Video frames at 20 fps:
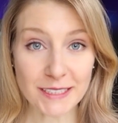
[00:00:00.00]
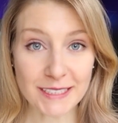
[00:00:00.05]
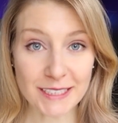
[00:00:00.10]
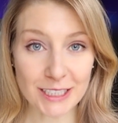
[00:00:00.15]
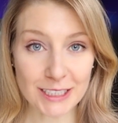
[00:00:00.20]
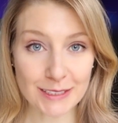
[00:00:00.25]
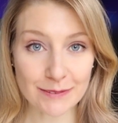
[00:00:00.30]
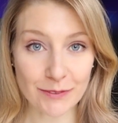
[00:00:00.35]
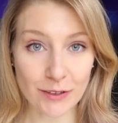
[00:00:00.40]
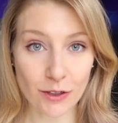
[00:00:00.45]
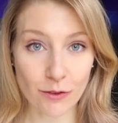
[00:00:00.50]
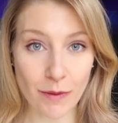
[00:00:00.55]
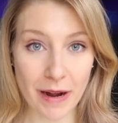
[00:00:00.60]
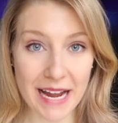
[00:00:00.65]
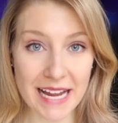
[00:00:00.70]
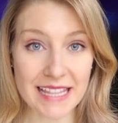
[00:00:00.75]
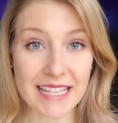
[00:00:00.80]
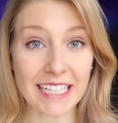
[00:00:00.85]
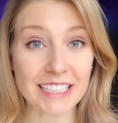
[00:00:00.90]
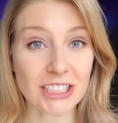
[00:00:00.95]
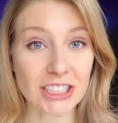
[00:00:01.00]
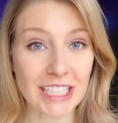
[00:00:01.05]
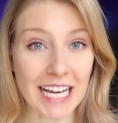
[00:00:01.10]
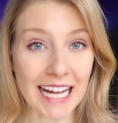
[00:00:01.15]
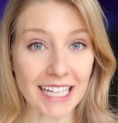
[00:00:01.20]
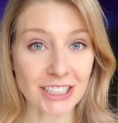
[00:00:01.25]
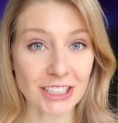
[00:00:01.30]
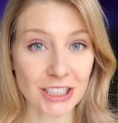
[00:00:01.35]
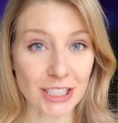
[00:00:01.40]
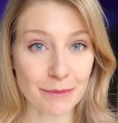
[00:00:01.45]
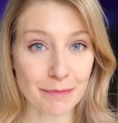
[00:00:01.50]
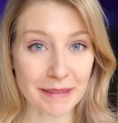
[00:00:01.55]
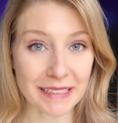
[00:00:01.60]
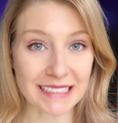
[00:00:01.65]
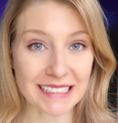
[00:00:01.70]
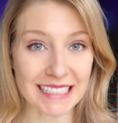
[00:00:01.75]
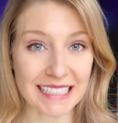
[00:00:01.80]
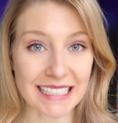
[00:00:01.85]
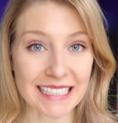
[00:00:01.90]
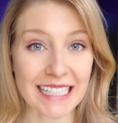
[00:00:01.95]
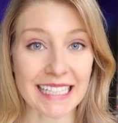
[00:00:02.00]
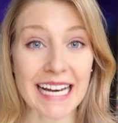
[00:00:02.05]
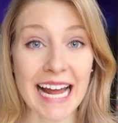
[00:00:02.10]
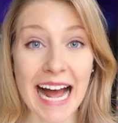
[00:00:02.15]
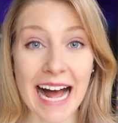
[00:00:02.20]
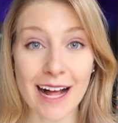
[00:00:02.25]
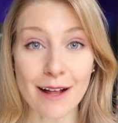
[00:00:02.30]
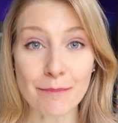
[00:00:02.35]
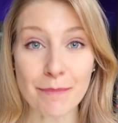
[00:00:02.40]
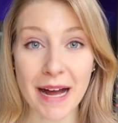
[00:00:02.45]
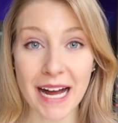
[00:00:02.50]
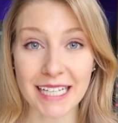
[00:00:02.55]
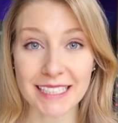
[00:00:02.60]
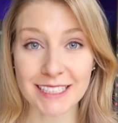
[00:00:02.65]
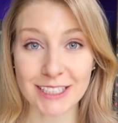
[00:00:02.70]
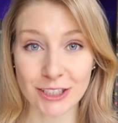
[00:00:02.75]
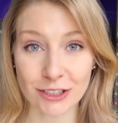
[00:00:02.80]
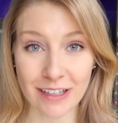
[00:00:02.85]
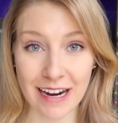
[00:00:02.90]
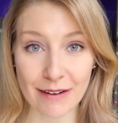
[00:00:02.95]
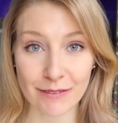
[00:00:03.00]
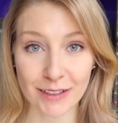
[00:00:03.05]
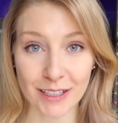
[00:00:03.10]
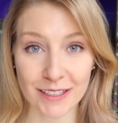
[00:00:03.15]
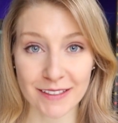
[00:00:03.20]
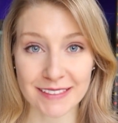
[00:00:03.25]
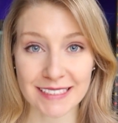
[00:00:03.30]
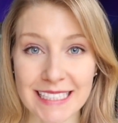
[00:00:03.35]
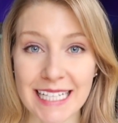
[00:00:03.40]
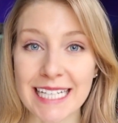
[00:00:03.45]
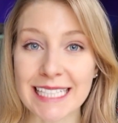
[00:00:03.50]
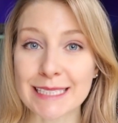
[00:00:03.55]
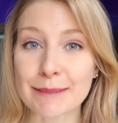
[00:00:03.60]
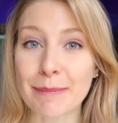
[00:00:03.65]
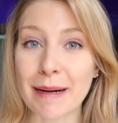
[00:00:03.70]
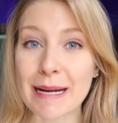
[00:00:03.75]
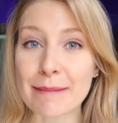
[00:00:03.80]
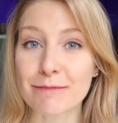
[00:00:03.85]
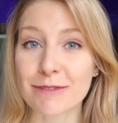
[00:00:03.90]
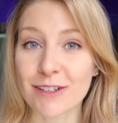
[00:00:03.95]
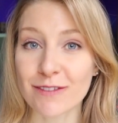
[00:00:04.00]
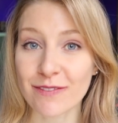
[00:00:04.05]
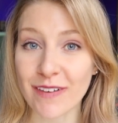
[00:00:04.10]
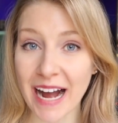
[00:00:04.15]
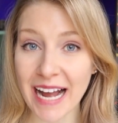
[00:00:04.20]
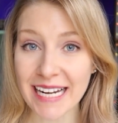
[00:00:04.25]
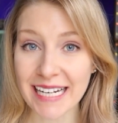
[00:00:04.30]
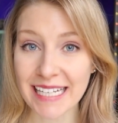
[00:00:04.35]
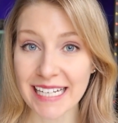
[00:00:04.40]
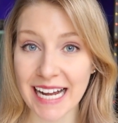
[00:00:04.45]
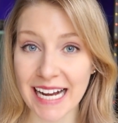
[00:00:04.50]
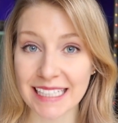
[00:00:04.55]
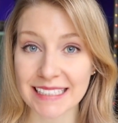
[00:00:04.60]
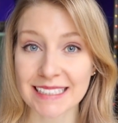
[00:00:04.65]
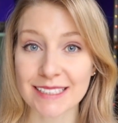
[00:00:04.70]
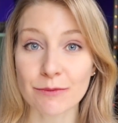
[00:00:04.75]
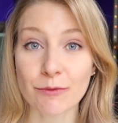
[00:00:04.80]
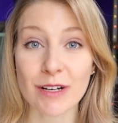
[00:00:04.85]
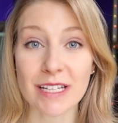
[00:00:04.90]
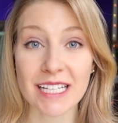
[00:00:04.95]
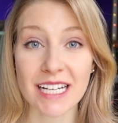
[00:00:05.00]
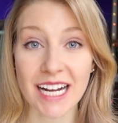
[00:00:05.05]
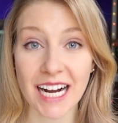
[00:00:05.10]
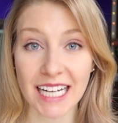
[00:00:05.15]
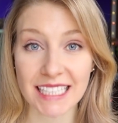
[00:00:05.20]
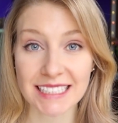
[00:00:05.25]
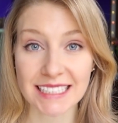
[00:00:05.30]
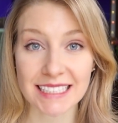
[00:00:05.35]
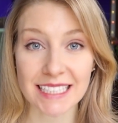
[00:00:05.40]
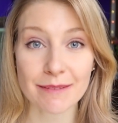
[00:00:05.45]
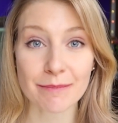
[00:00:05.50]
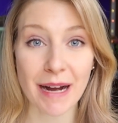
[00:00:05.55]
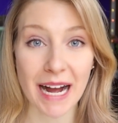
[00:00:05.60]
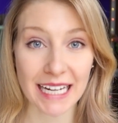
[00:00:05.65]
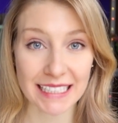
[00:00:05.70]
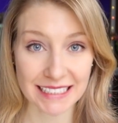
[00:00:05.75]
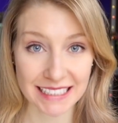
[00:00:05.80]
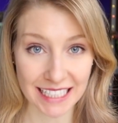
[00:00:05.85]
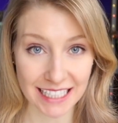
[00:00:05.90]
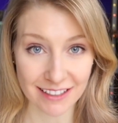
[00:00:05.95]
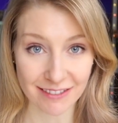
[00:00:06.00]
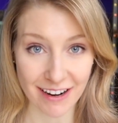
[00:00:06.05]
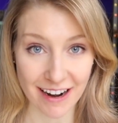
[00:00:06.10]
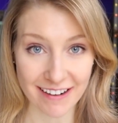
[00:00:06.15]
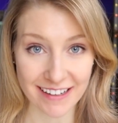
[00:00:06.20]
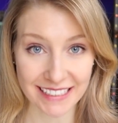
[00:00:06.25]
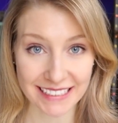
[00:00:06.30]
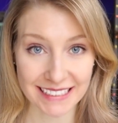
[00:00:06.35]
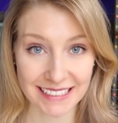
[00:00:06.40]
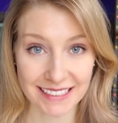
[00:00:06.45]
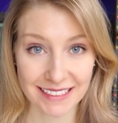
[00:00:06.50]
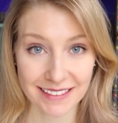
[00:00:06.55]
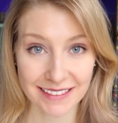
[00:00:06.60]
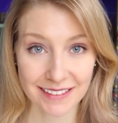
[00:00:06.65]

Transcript: first useful way that ChatGPT can help us travelers is by providing us with custom itineraries.